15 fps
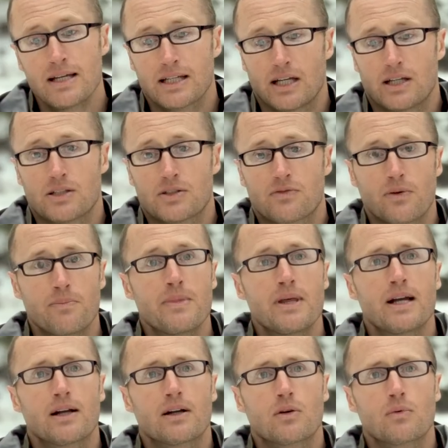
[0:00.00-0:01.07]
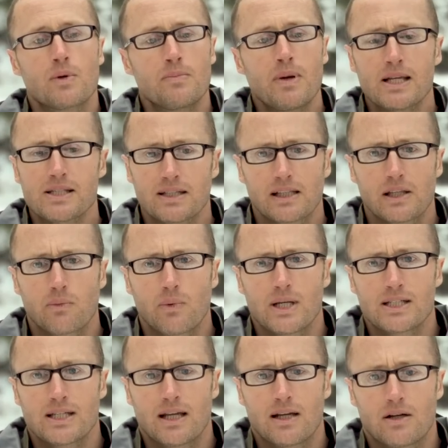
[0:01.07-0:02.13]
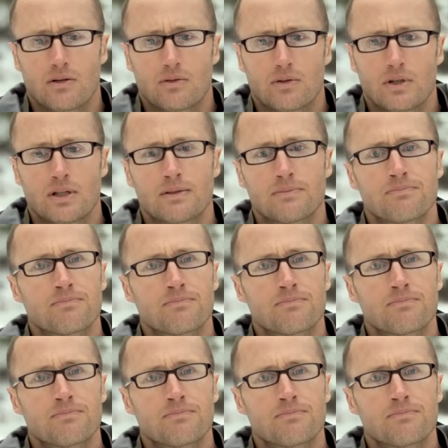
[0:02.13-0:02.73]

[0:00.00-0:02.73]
Because from there, we basically went down